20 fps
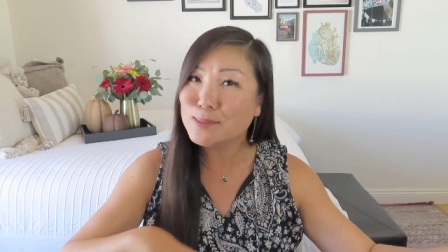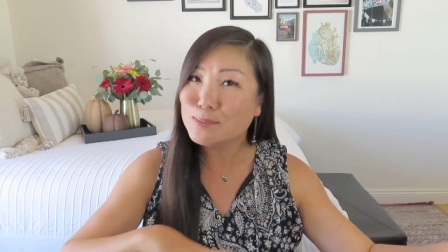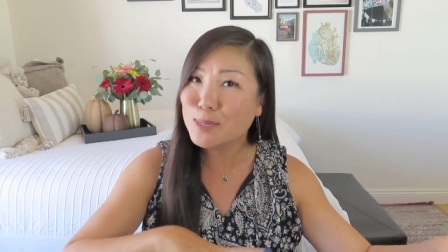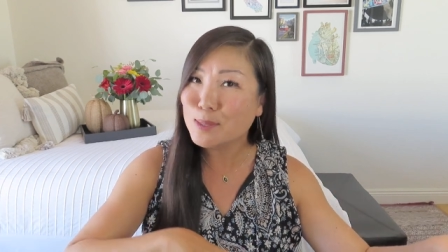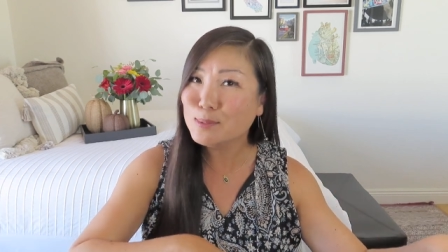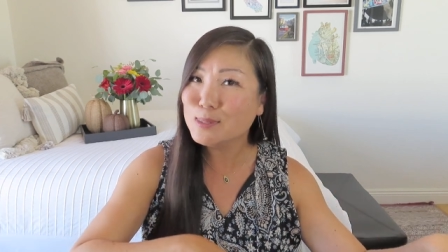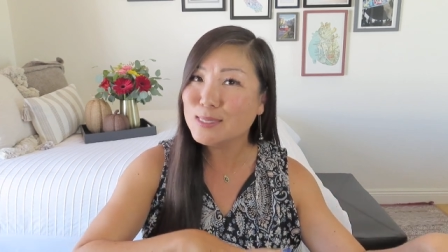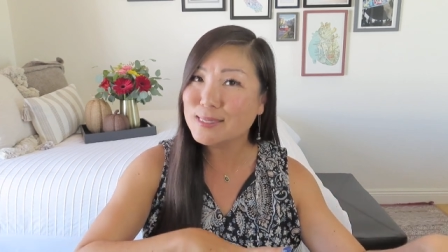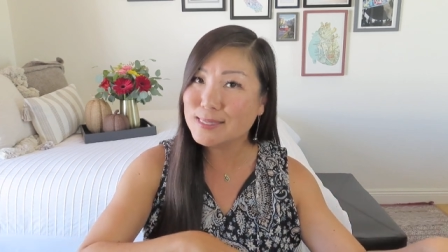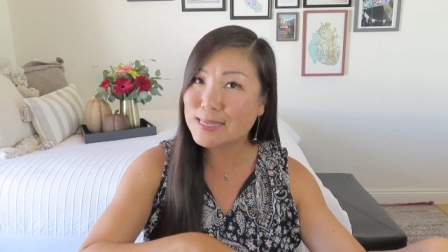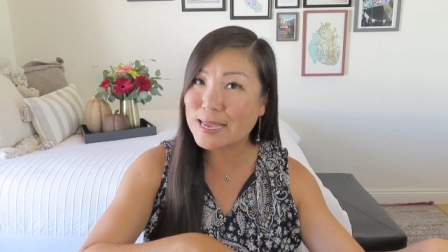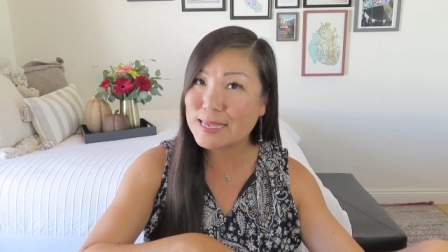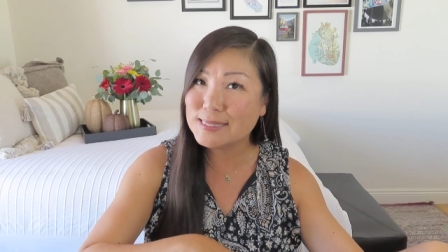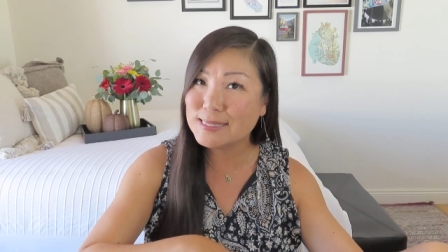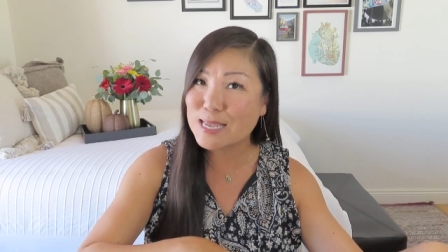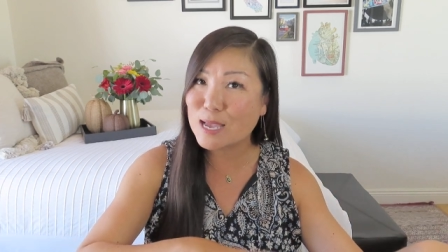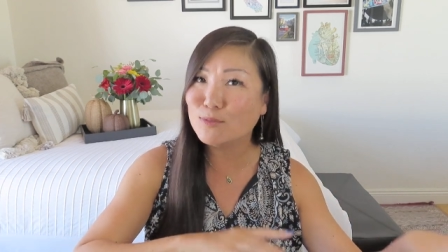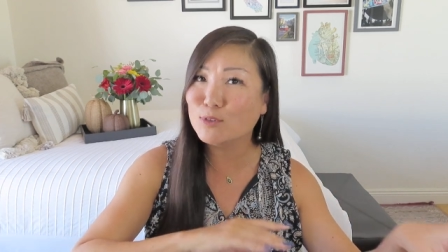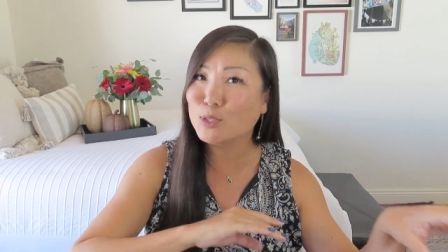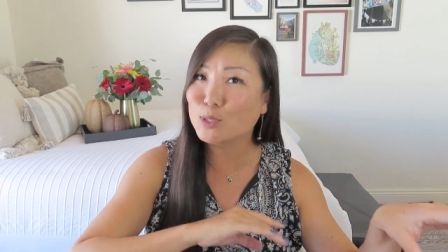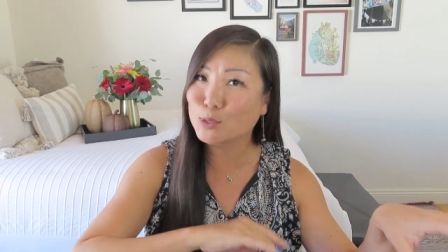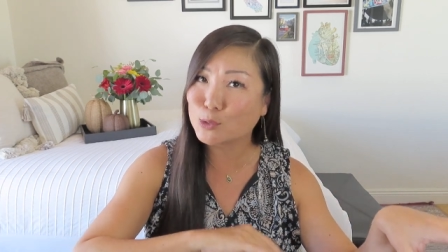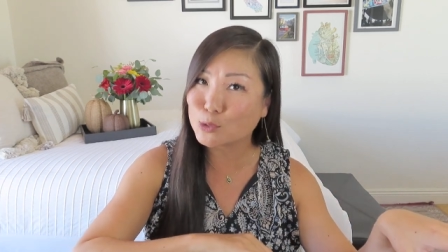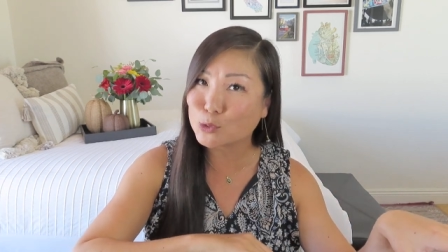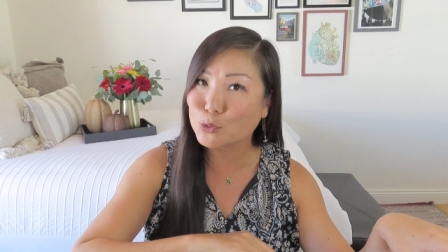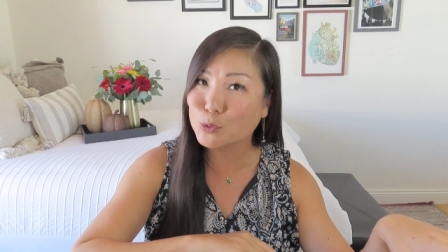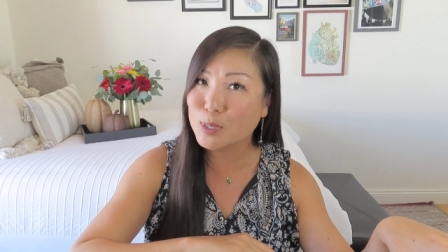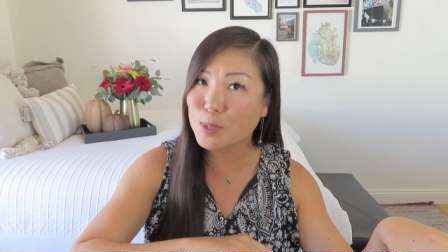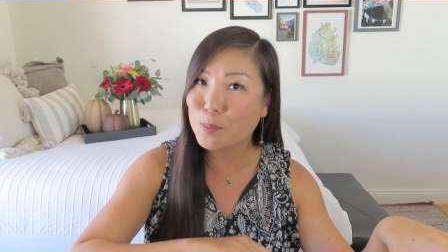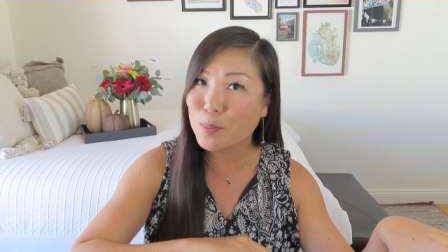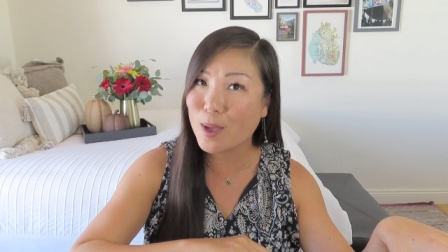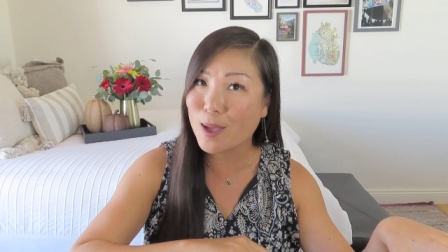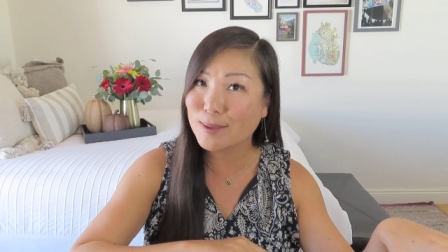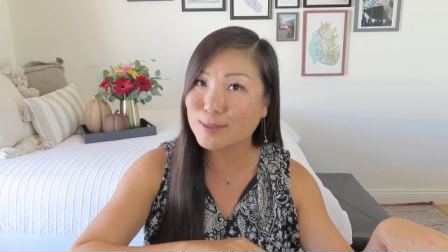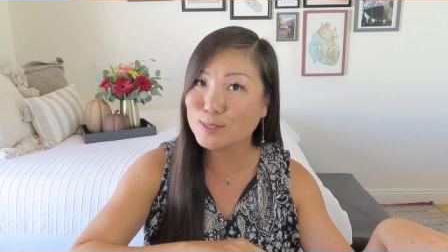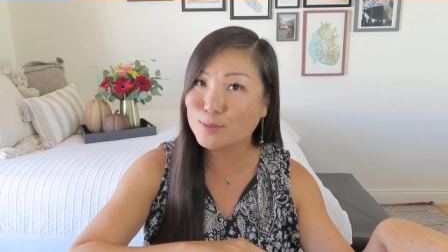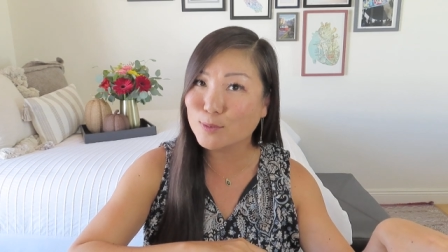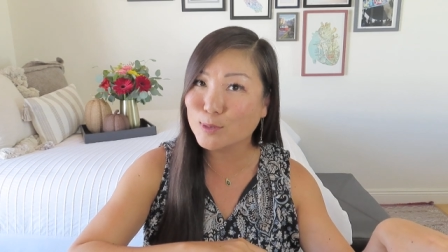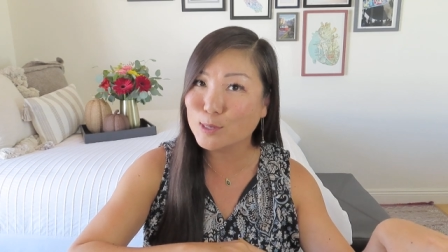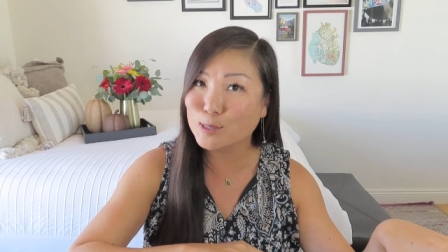Sometimes it's nice to have a little treat
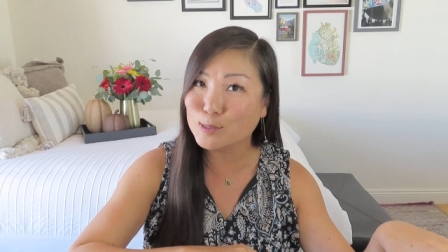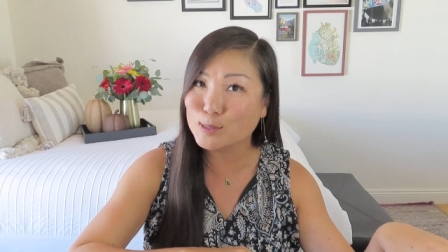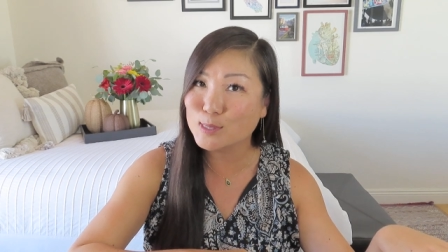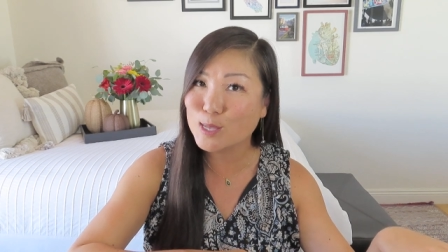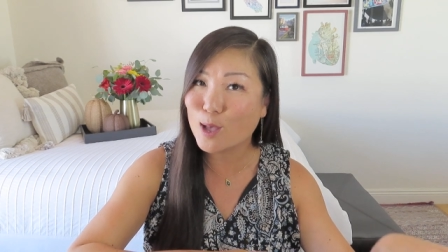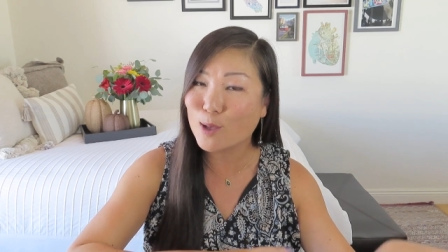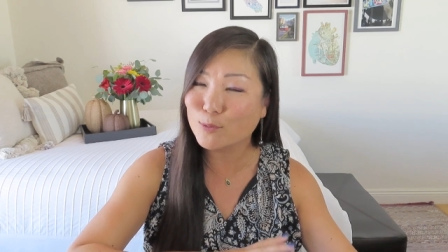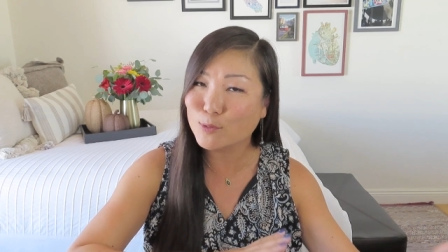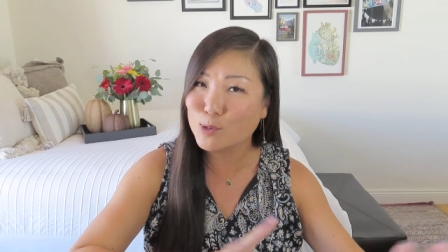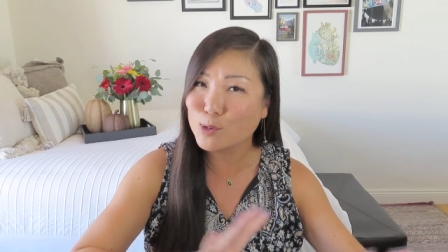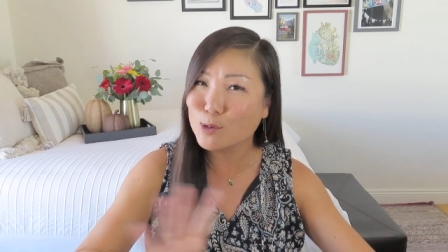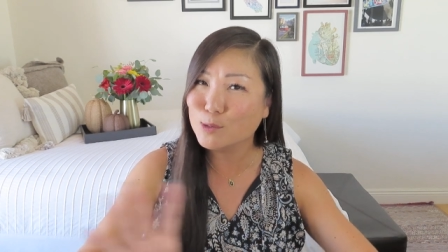box for yourself.